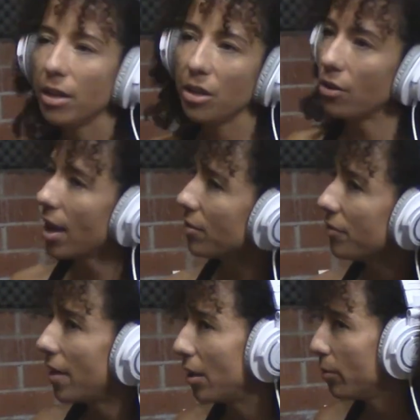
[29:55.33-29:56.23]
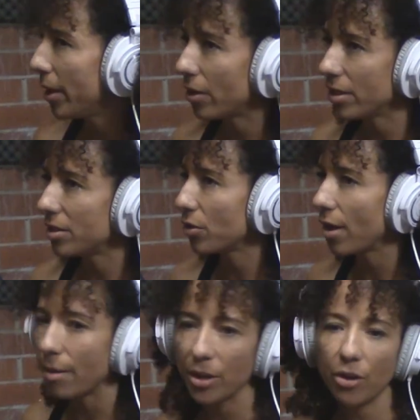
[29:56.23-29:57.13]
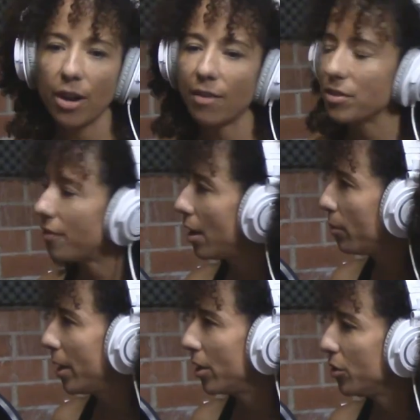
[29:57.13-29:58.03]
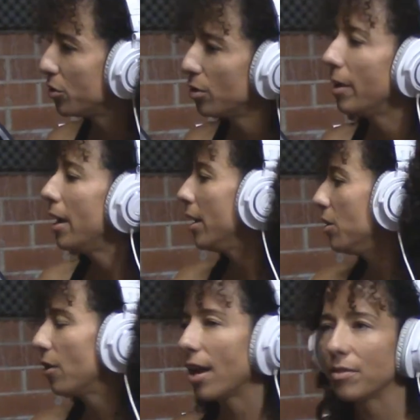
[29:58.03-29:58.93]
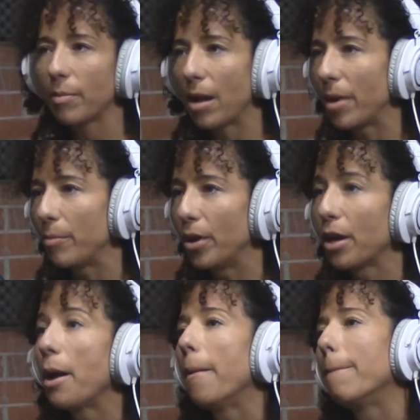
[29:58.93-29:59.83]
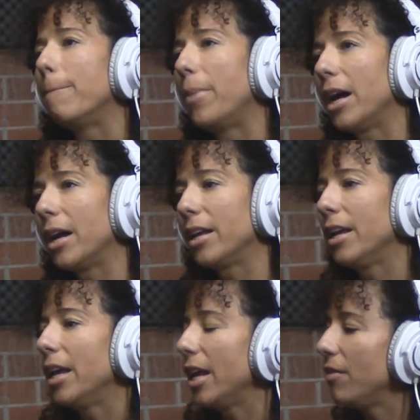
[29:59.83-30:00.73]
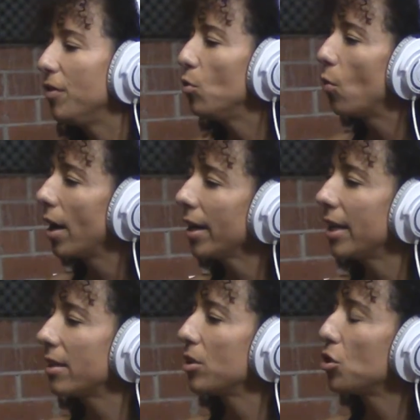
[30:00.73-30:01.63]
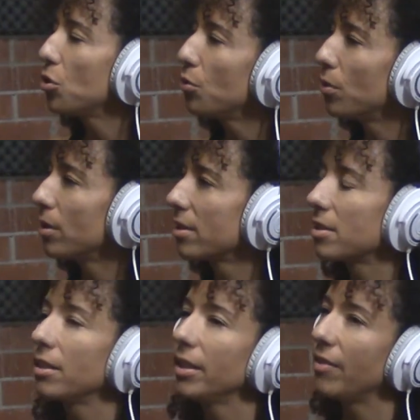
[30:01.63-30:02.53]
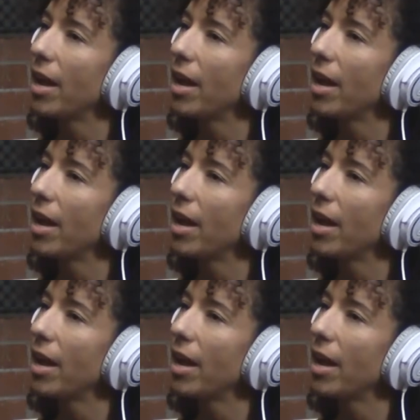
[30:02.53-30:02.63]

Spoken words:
You don't have to follow me on Instagram. You don't have to follow me on YouTube. You don't have to buy my book. But if you want to get the tools to live